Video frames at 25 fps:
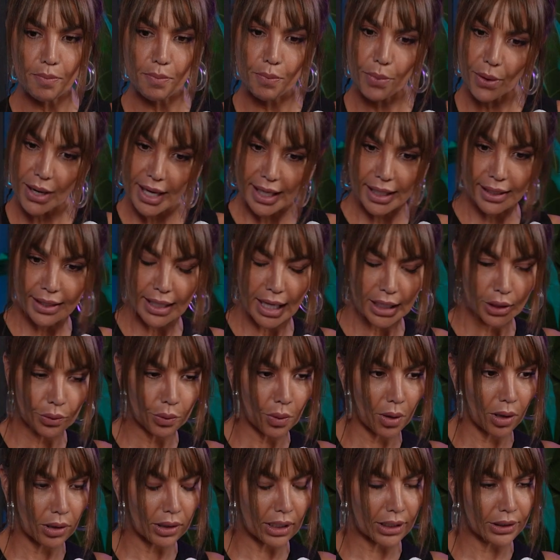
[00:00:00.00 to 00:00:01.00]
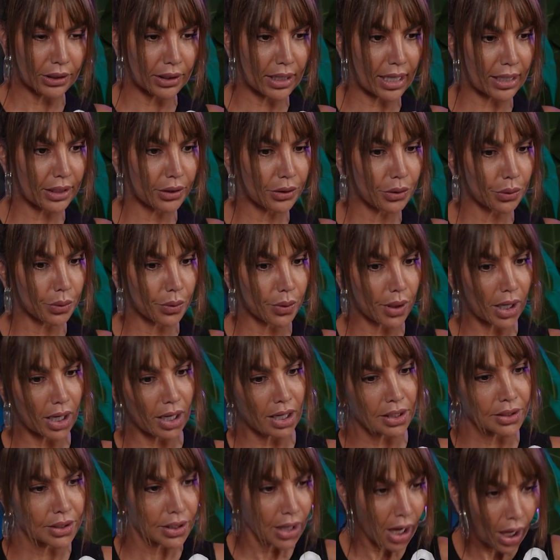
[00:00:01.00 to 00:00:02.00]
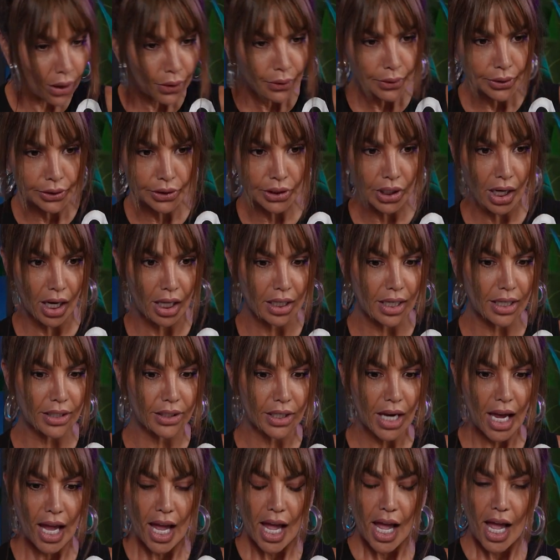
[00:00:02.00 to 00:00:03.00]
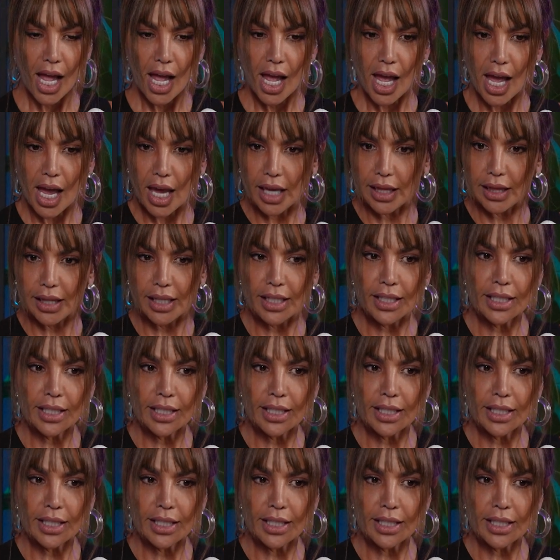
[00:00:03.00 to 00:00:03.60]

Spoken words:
break that wall, and then do another challenge. And this